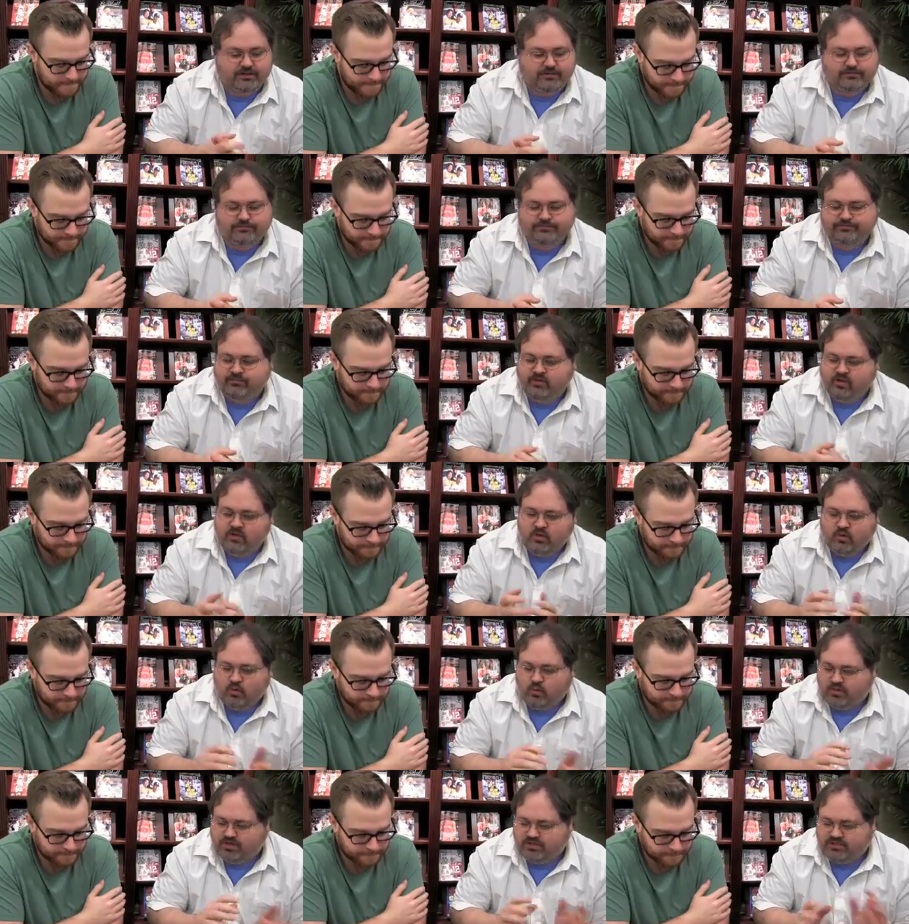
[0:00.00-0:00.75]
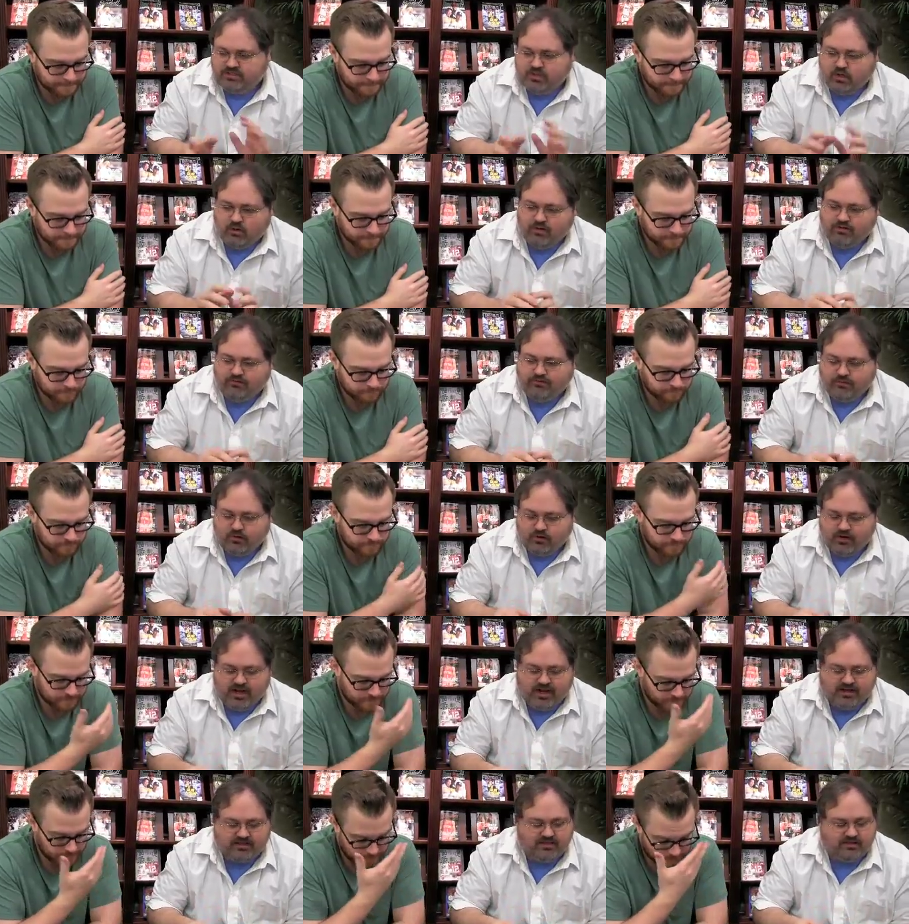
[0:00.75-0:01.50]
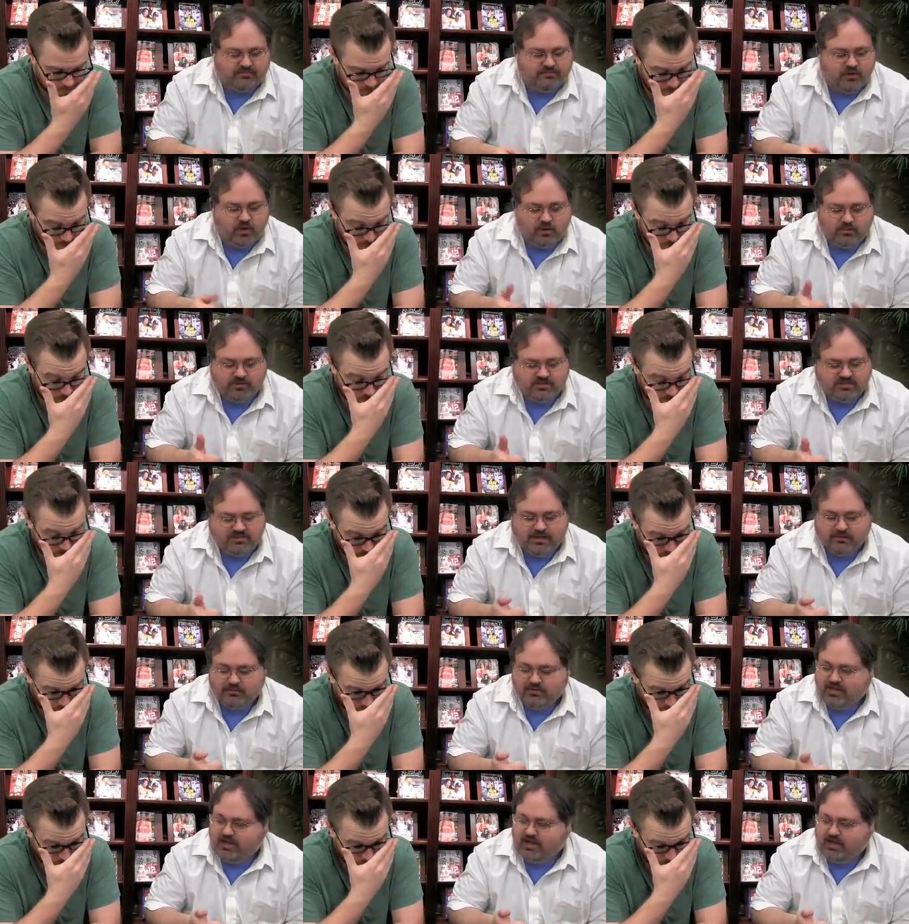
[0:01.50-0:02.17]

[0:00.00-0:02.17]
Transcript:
Speaker 1: know what it's going for at the moment. I